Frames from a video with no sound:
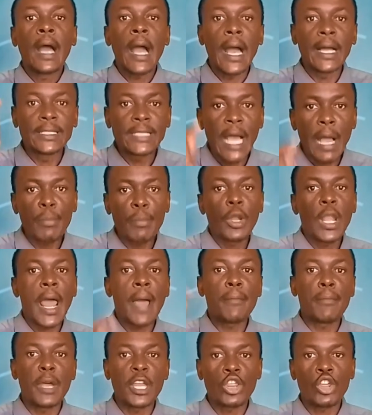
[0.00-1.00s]
a
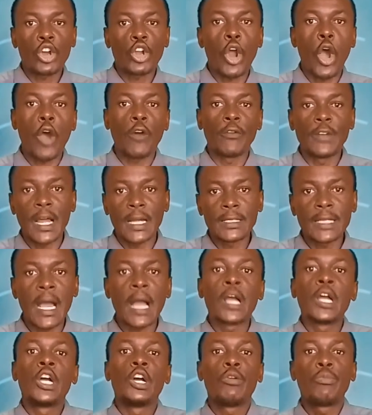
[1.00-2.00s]
tabular method of
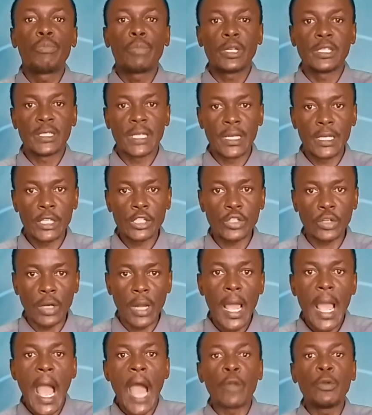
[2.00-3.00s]
data presentation.
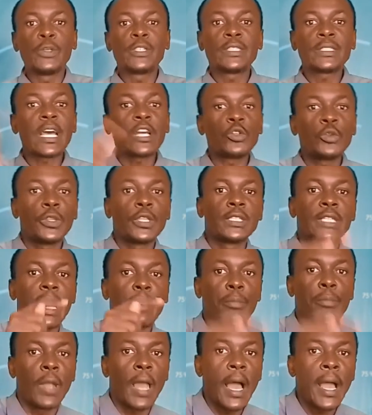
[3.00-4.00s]
And we start with the
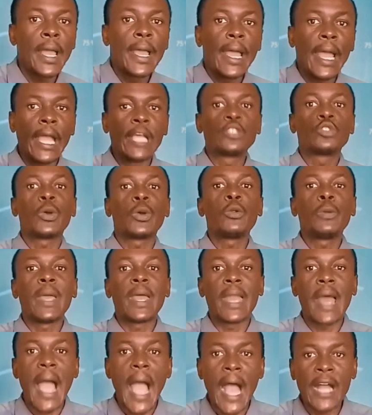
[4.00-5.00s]
tabular is when we
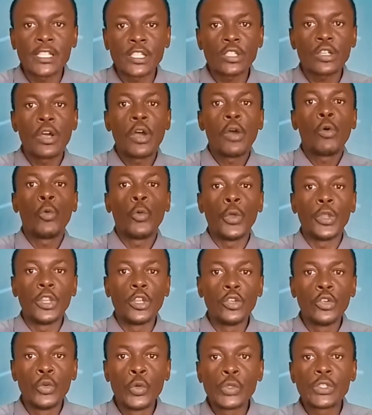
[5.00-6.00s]
enhance
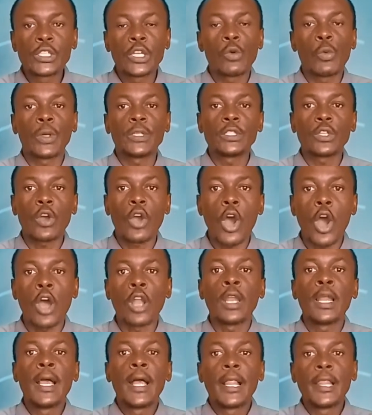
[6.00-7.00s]
with using what you call
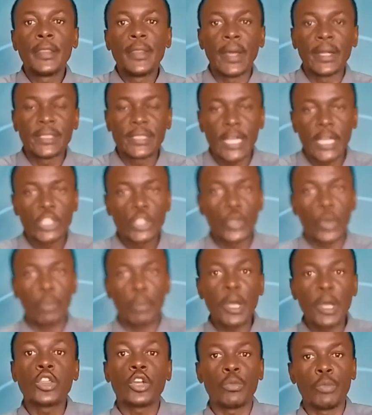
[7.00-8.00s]
the textual
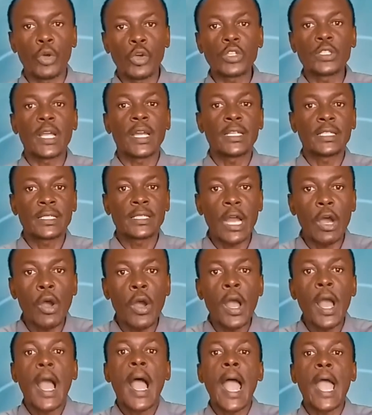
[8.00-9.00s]
method because that is
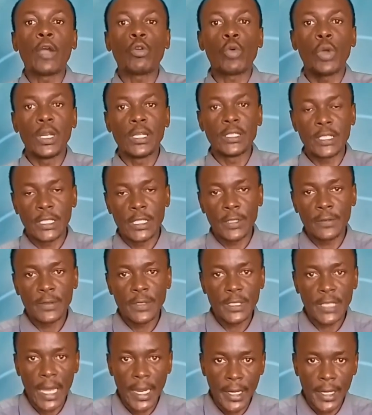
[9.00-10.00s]
now a qualitative
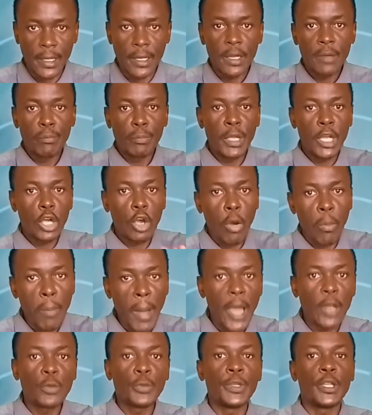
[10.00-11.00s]
study being
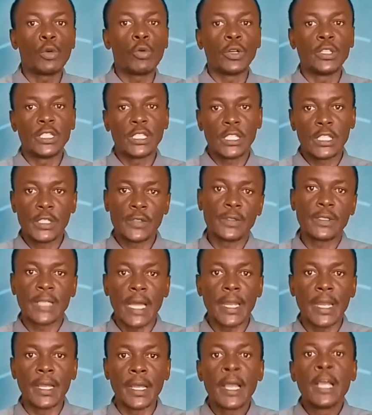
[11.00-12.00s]
combined with the quantitative
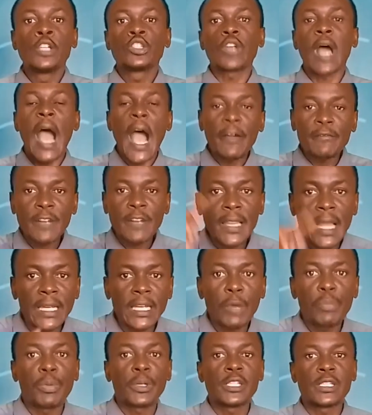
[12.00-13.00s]
study. So after
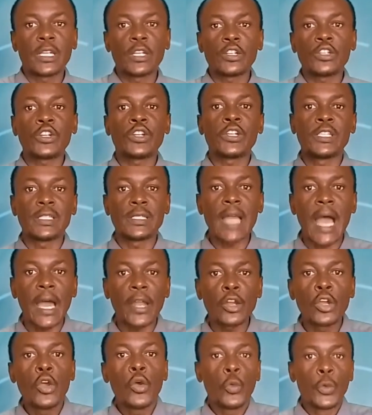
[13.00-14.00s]
data presentation is
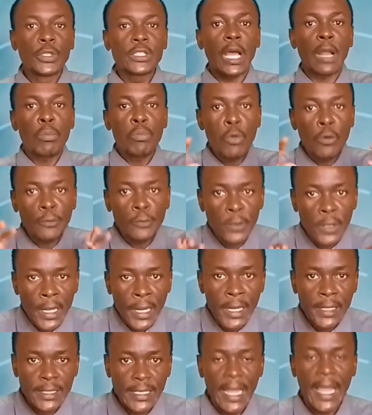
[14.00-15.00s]
done, we shall move to
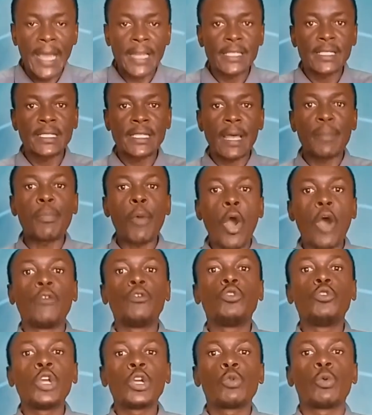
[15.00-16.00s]
the second step of
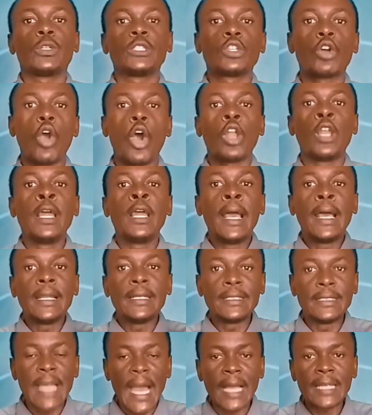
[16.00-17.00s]
doing what you call
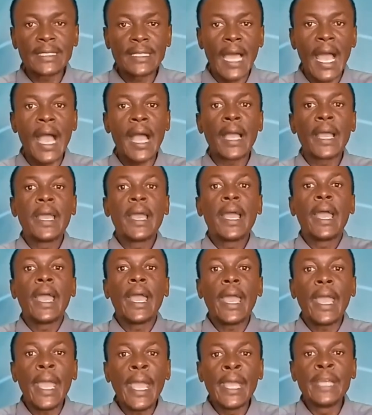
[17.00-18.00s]
data
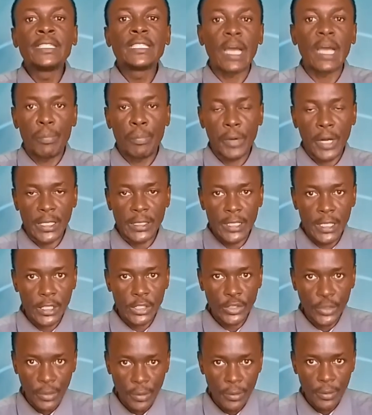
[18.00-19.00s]

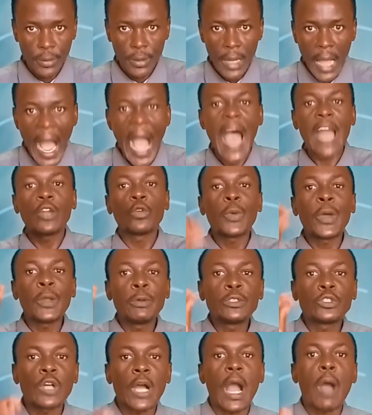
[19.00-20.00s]
interpretation. And when
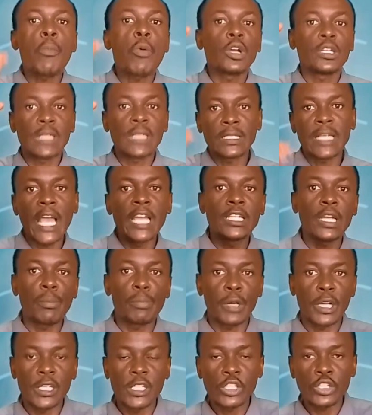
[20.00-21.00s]
we talk about data
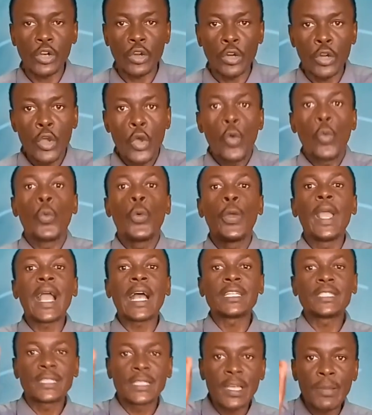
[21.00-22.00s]
interpretation, we are
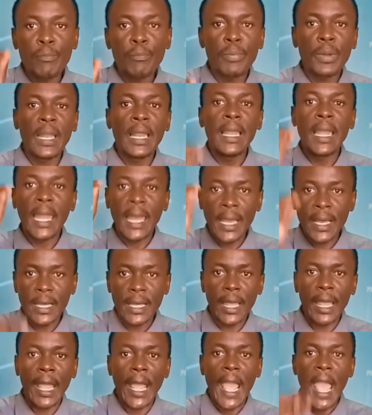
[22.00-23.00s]
simply
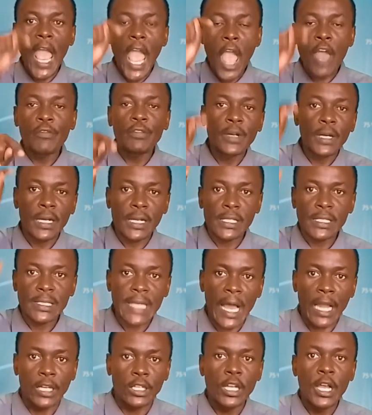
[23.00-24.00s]
linking every
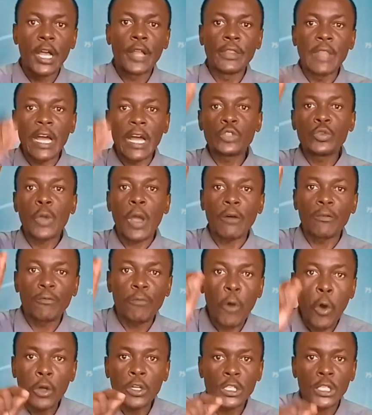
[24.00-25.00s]
result that we have
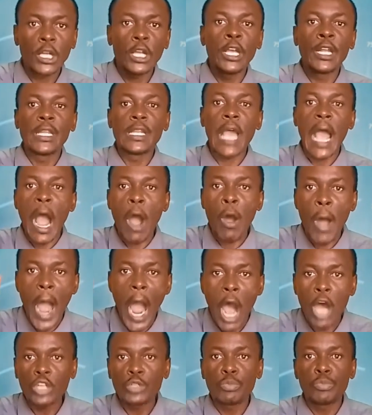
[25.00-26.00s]
found in the, our
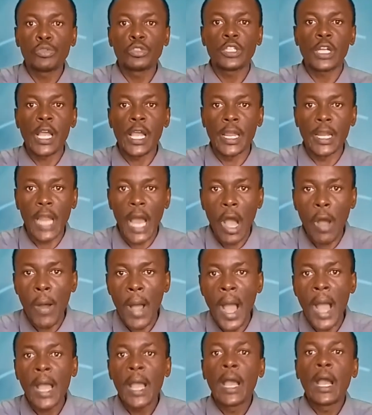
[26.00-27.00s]
output, in
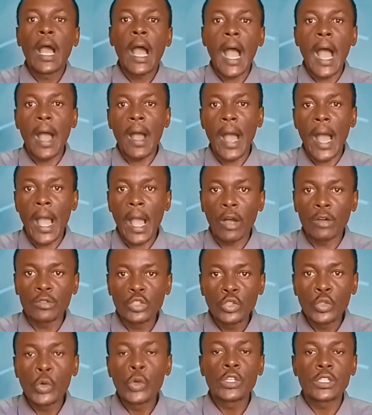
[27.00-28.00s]
our uh, uh,
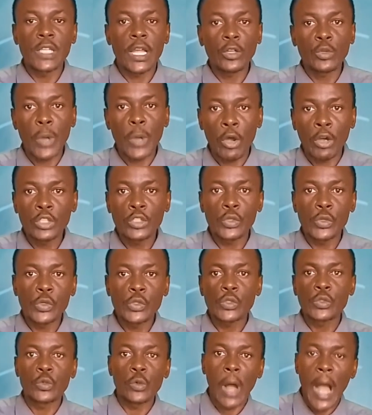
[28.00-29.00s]
tools that we are going to
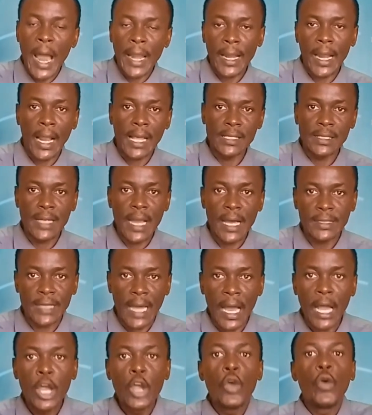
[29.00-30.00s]
use to analyze
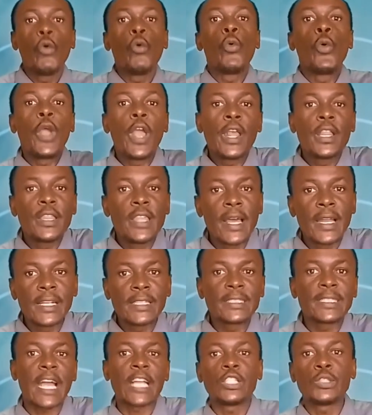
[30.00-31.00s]
data with the
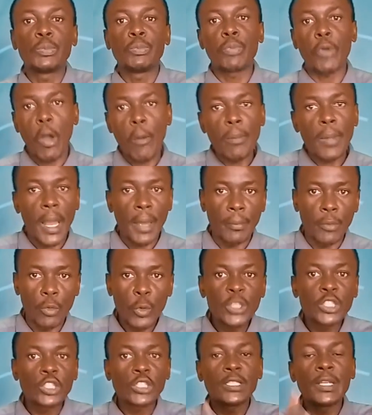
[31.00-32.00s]
research problem,
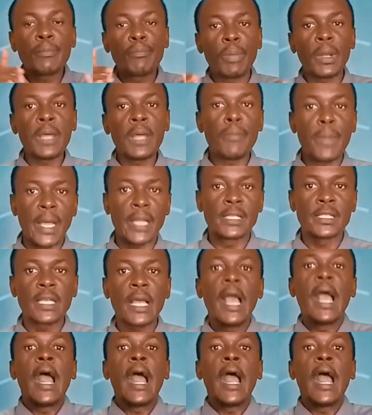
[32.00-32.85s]
which simply means